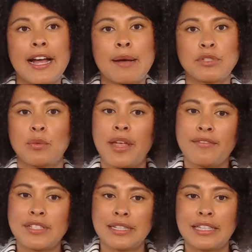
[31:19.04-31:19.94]
um, so we have
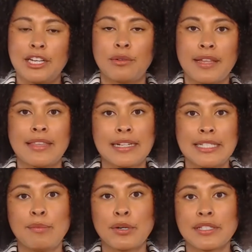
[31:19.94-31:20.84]
to you know let that
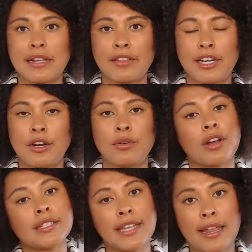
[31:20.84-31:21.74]
d personality know
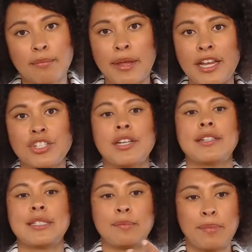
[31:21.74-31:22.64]
not to get impatient
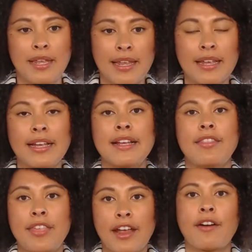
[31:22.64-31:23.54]
to be
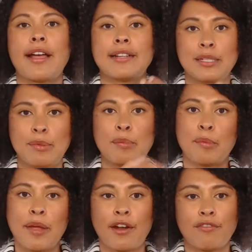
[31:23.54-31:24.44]
there and to be
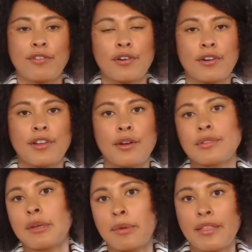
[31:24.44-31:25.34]
prepared for you know
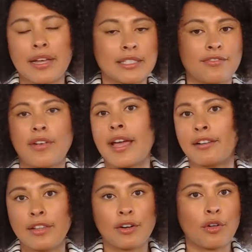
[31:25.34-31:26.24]
somebody that's
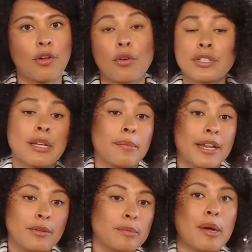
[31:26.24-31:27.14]
analytical or somebody
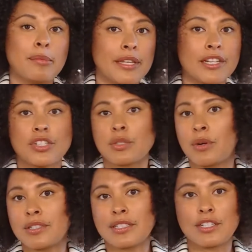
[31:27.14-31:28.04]
who's bubbly and just
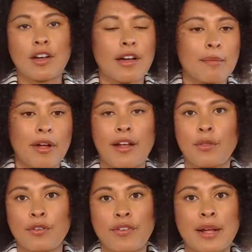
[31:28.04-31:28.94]
wants to talk about how
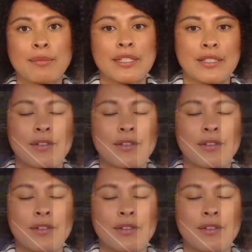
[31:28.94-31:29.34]
their family is